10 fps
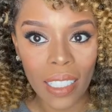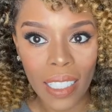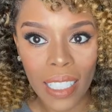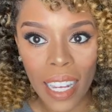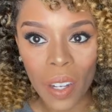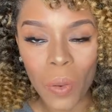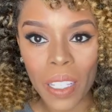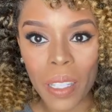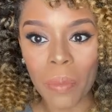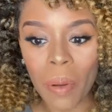take away
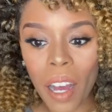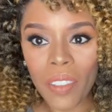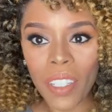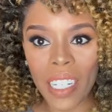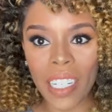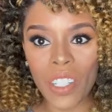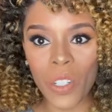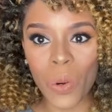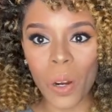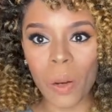the puffiness,
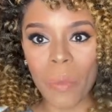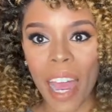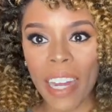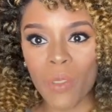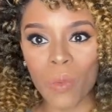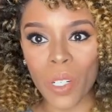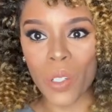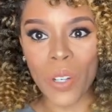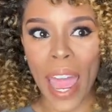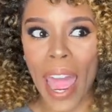sure, but I didn't want you
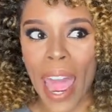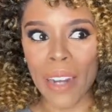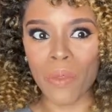to add